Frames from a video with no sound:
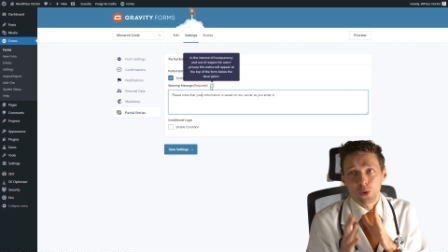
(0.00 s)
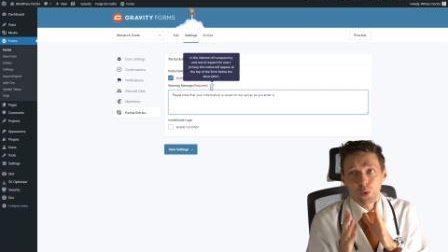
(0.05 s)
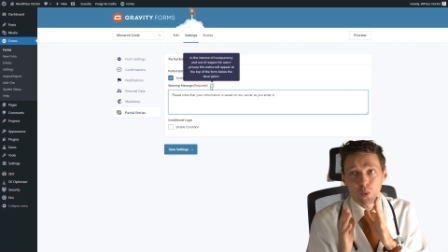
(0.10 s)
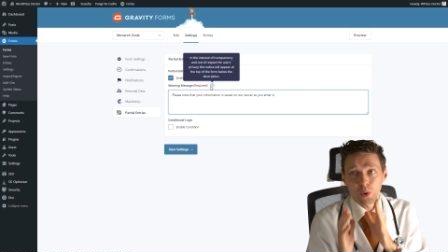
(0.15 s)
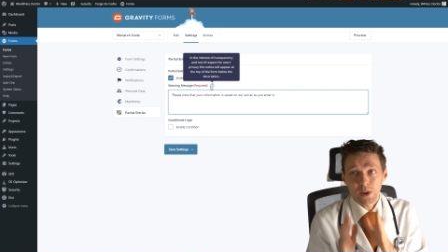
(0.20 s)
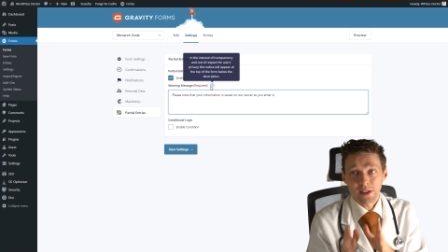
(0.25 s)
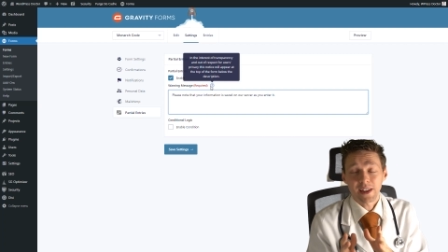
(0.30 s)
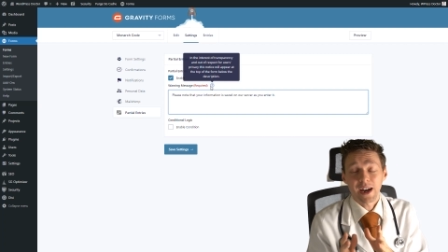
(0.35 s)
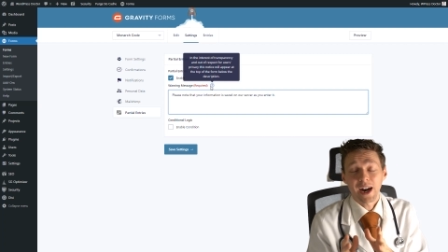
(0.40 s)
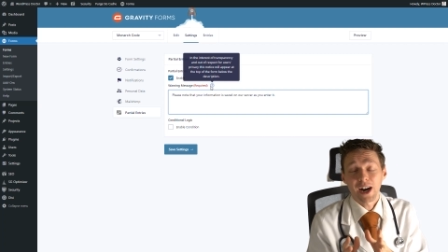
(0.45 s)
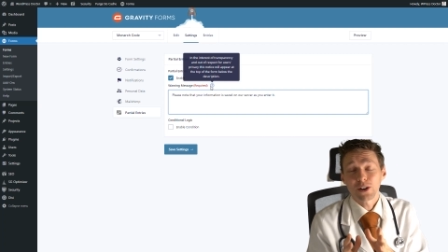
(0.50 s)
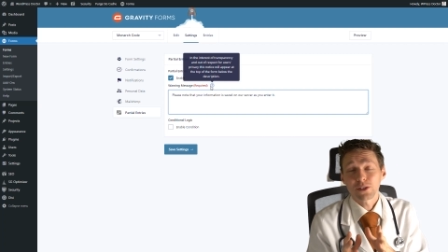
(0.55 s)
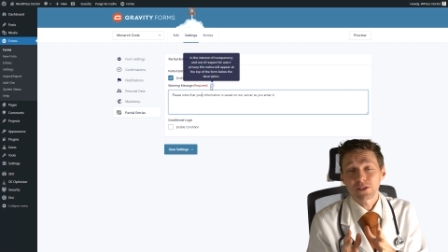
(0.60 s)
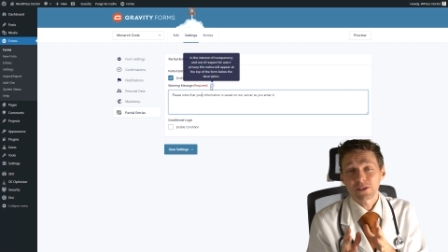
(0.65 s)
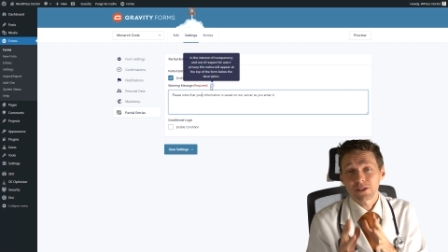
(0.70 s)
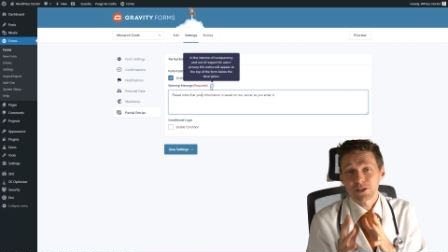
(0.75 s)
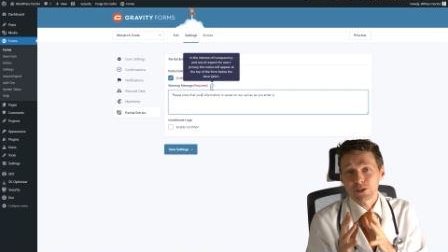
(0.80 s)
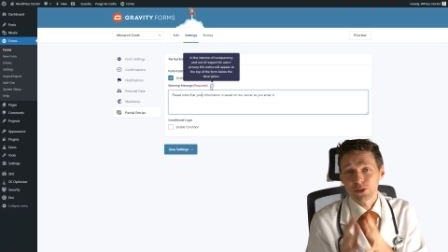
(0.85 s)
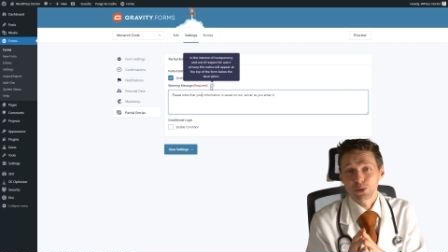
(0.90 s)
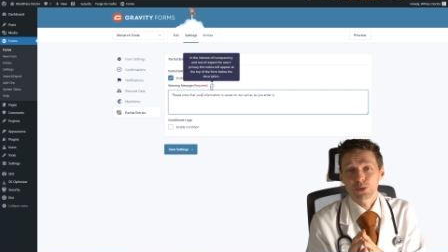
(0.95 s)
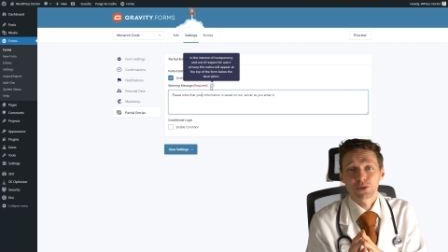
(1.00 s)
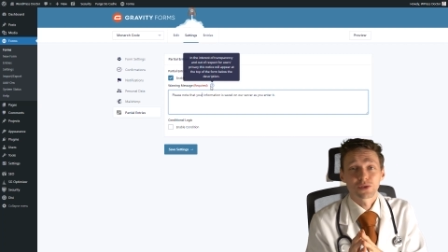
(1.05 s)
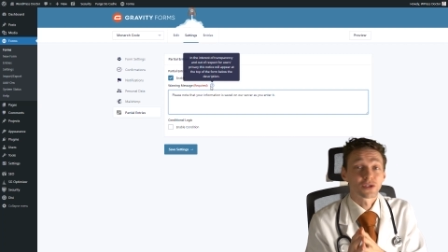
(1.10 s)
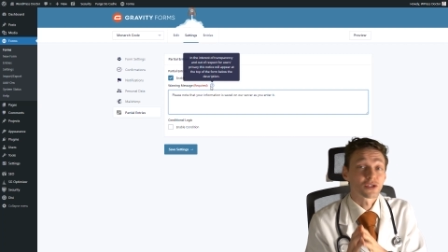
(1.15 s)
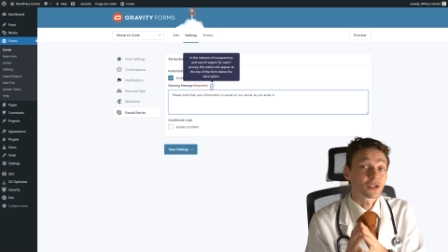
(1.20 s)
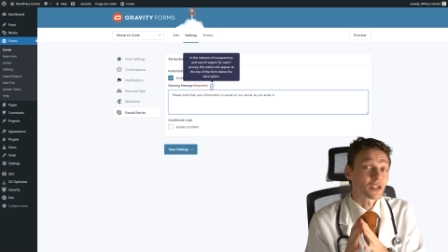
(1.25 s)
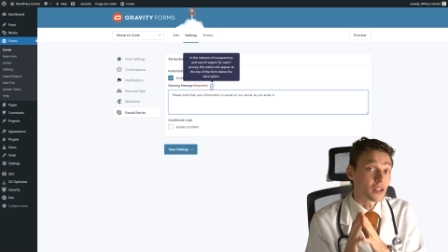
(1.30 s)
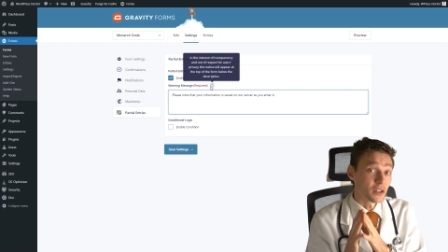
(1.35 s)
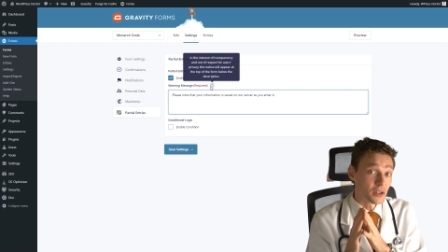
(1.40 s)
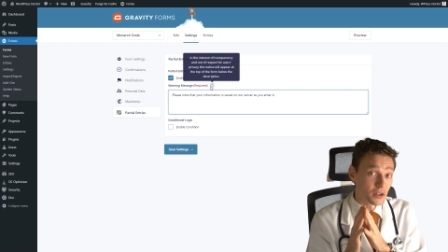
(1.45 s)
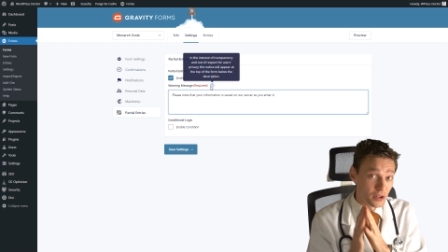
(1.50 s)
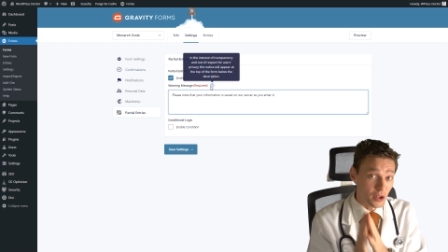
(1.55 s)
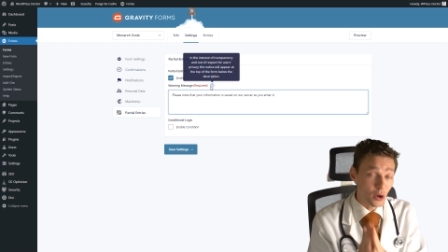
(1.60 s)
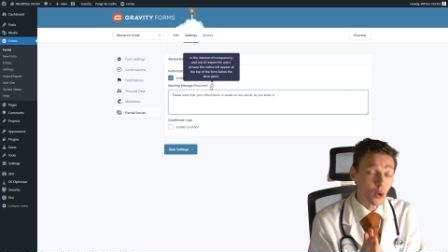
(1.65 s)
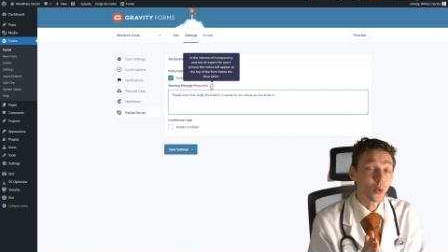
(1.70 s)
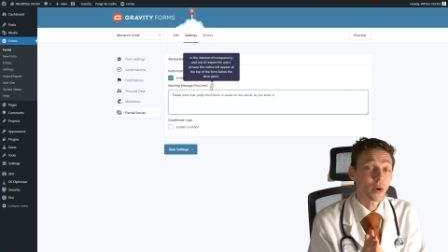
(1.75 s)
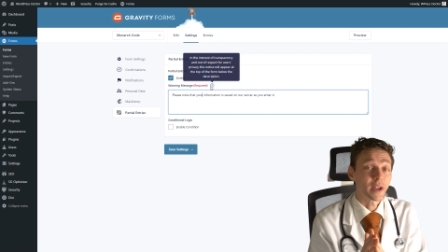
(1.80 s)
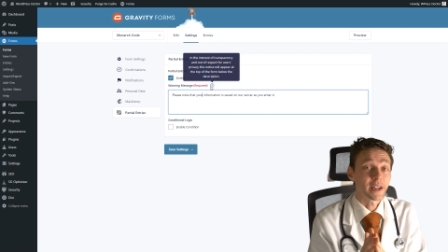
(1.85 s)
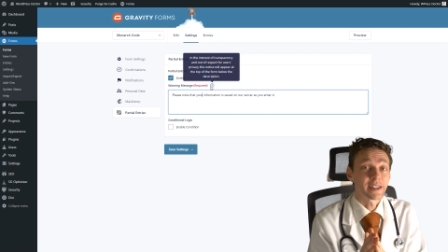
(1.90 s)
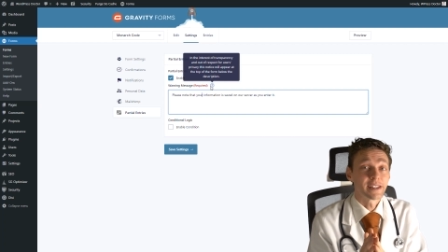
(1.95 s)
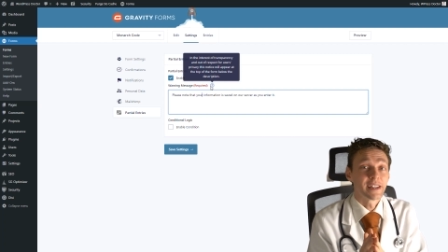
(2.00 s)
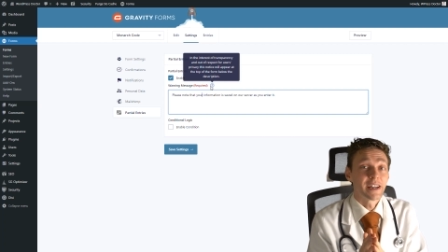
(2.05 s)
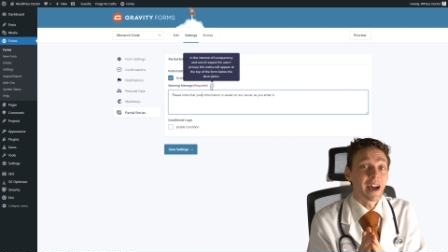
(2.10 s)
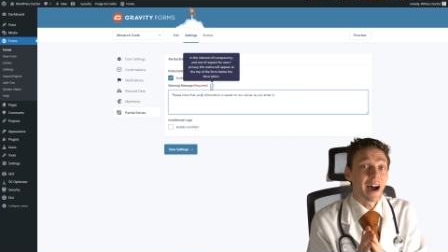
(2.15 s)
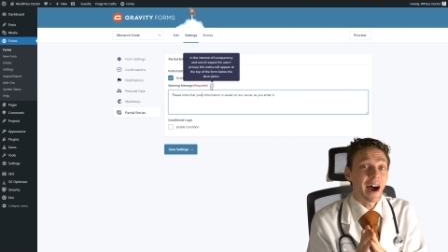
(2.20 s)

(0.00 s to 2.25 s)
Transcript: without users knowing.